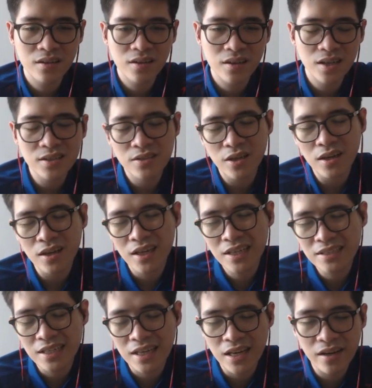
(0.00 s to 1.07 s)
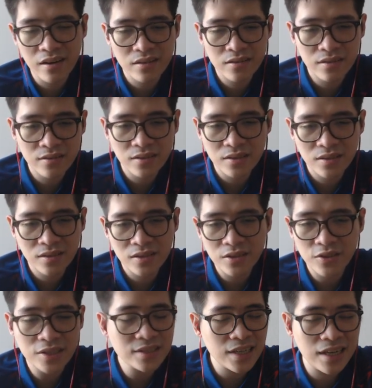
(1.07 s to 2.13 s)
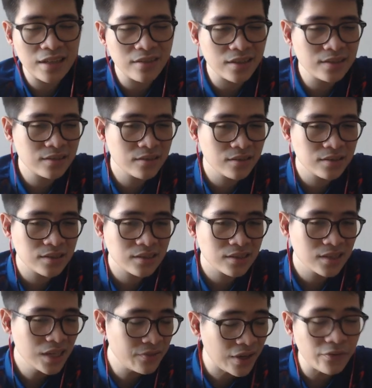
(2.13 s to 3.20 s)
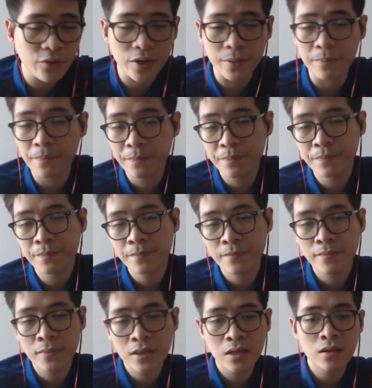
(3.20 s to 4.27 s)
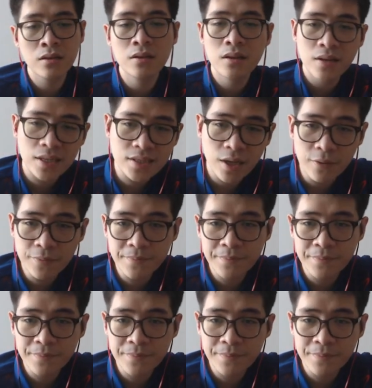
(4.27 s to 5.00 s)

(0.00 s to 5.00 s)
it's not easy here to suggest anything to defend for him. Let's go.